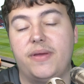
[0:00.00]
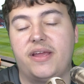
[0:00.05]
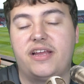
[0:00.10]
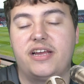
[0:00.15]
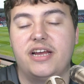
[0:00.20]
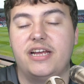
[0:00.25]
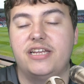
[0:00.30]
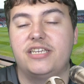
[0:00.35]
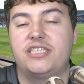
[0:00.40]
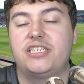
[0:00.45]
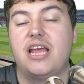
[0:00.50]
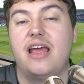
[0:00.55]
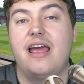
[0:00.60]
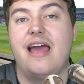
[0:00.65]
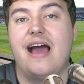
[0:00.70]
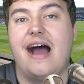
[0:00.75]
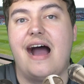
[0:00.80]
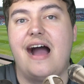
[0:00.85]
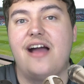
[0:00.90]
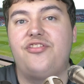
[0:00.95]
Because
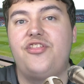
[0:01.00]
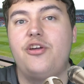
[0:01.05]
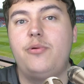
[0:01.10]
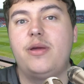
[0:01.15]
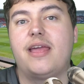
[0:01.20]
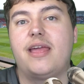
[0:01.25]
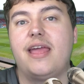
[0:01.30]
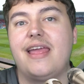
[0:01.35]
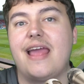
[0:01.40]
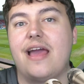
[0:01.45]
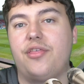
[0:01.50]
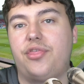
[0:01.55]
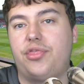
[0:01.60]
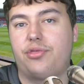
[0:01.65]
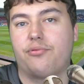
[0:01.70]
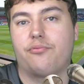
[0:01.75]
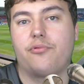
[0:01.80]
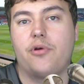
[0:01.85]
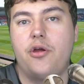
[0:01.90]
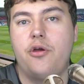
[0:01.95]
I think we can get
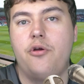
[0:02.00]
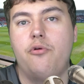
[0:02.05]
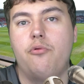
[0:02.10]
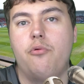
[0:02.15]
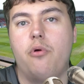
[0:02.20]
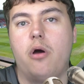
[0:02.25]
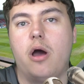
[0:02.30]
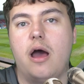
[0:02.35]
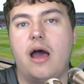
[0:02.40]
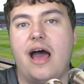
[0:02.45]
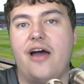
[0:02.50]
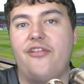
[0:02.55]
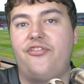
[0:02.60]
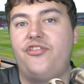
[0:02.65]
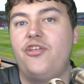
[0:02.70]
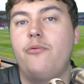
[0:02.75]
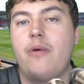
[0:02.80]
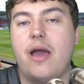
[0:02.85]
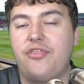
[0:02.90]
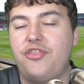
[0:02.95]
through. I
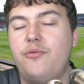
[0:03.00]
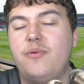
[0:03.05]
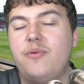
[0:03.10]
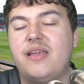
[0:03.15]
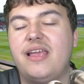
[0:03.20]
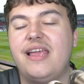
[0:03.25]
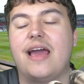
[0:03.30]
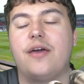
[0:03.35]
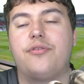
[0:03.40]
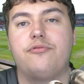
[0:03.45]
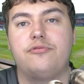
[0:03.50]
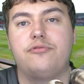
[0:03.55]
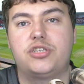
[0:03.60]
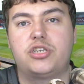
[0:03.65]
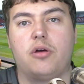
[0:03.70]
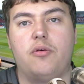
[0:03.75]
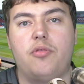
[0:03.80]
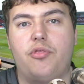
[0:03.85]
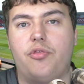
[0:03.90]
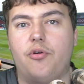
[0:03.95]
think I think we can get through
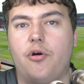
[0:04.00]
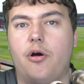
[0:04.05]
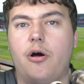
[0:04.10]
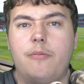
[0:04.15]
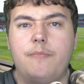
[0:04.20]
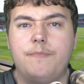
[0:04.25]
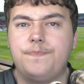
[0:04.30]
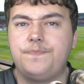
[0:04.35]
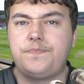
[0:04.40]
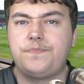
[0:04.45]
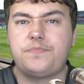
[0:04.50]
Scunthorpe.